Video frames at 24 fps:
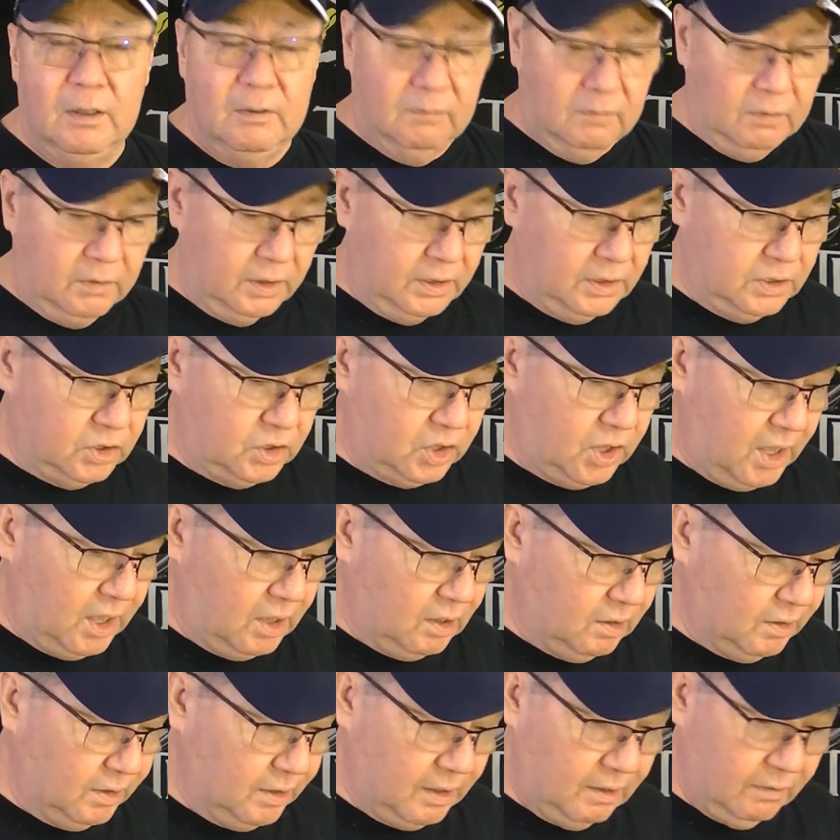for his
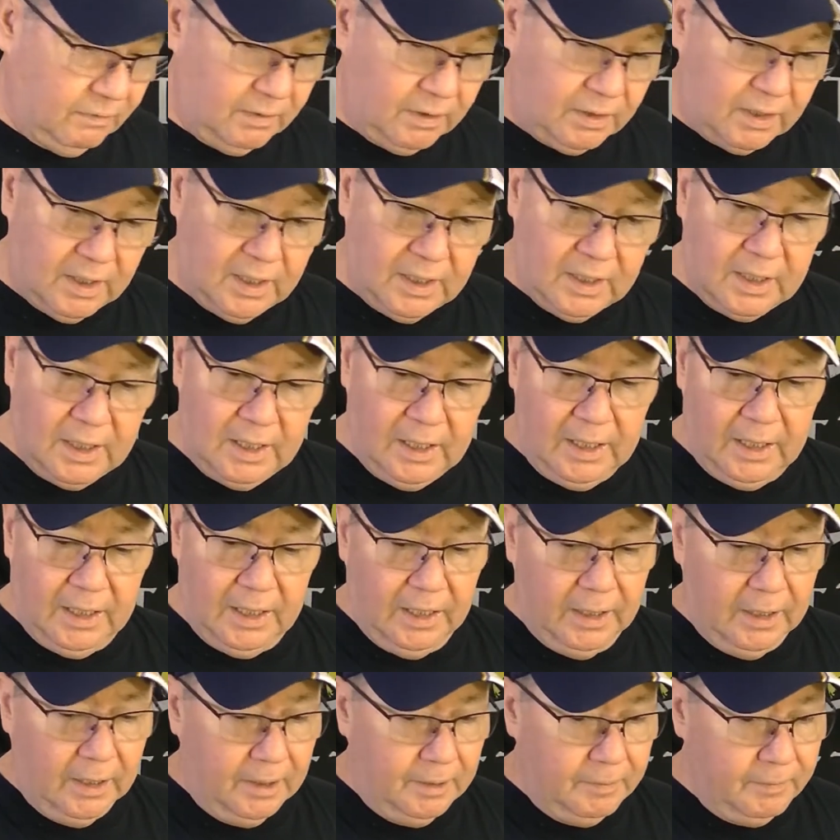channel and everything,
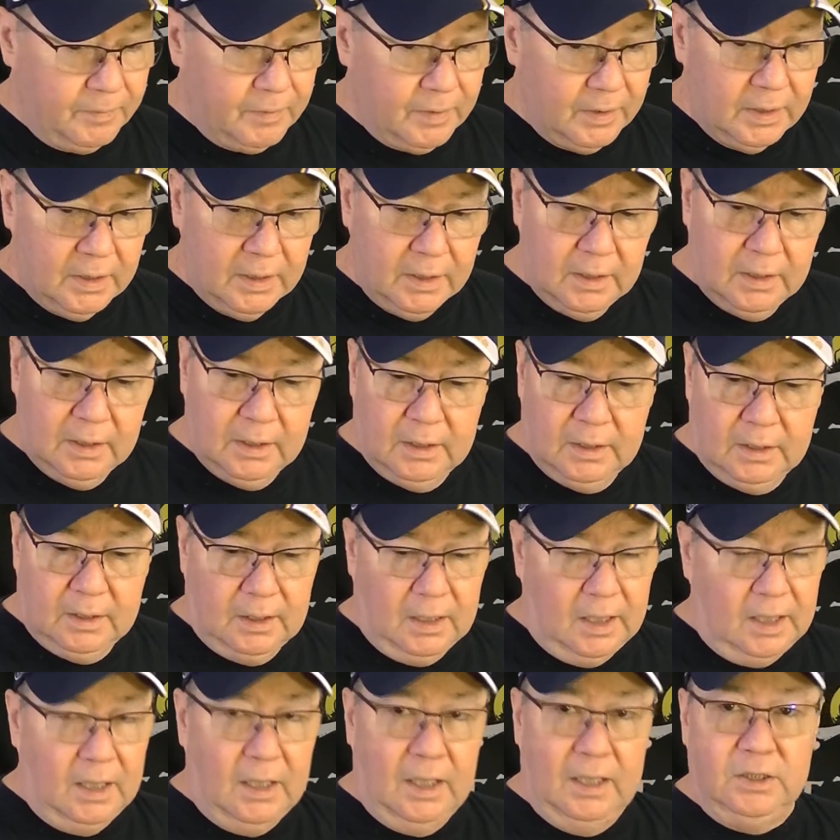and uh,
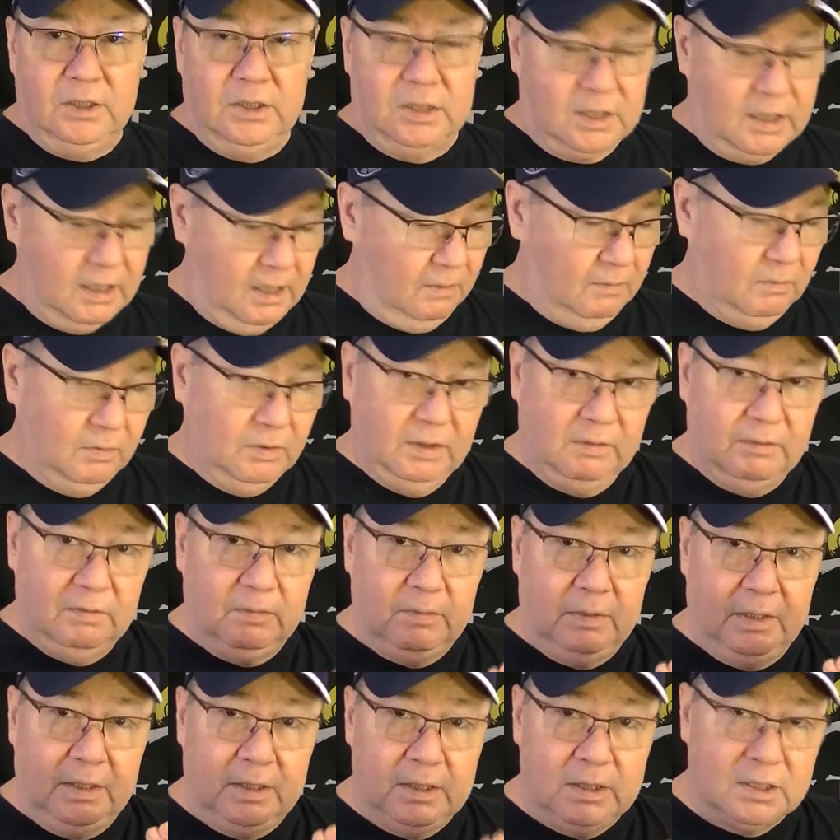I, I just can't believe it,
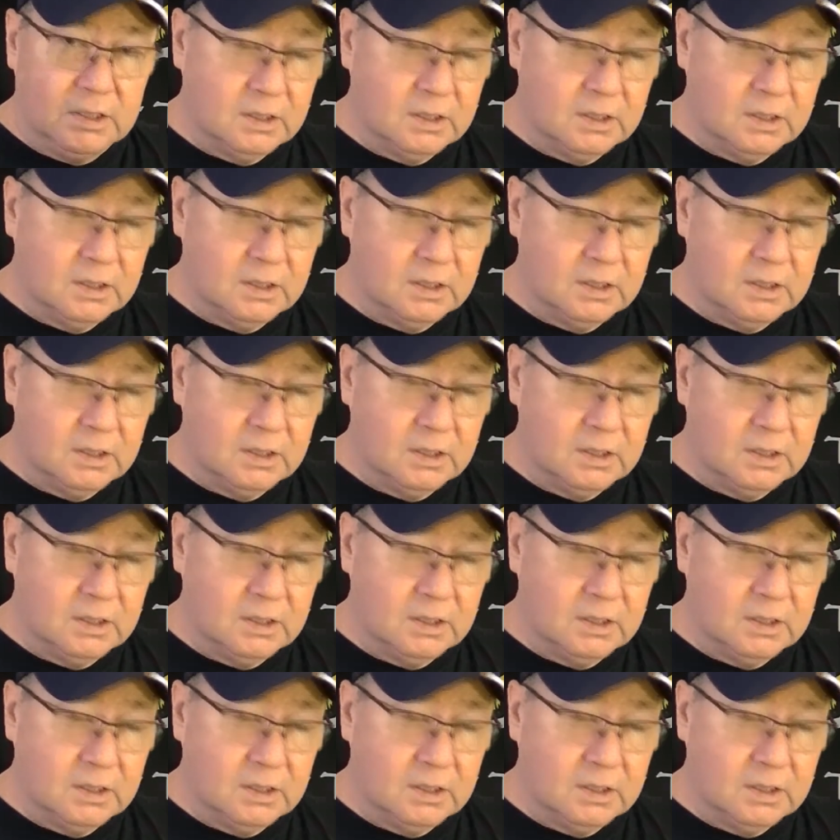man. This